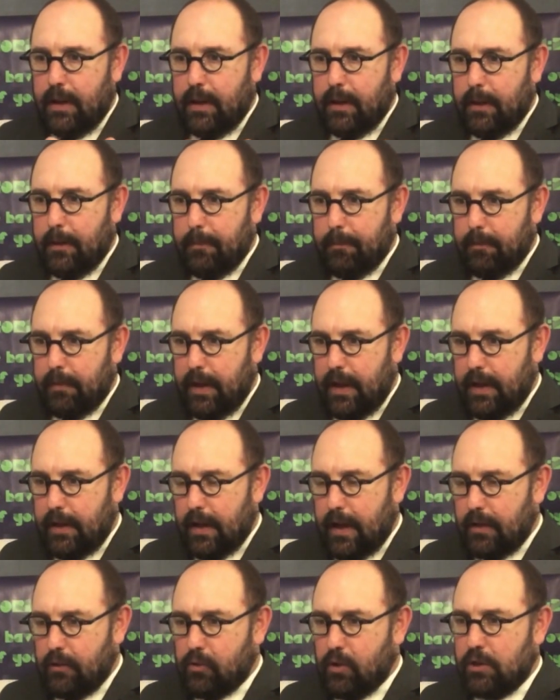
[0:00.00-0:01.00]
um, and
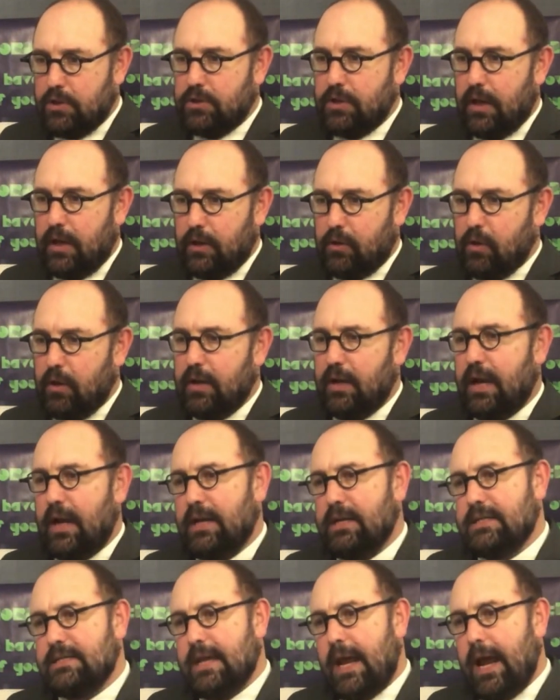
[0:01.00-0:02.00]
and got got an
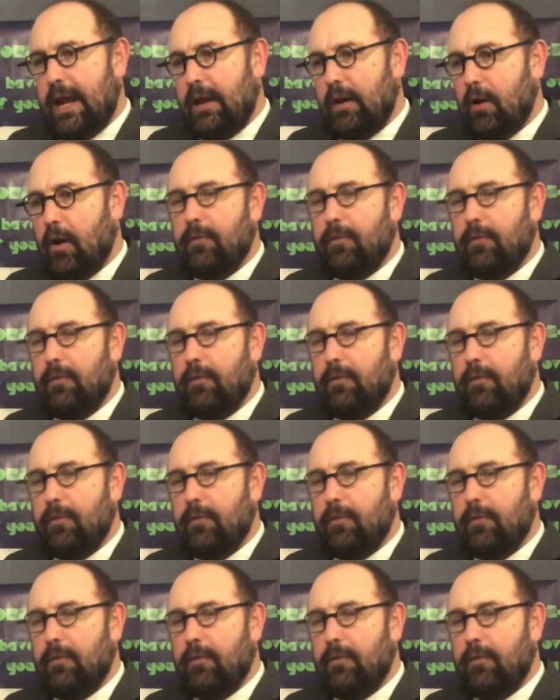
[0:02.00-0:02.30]
understanding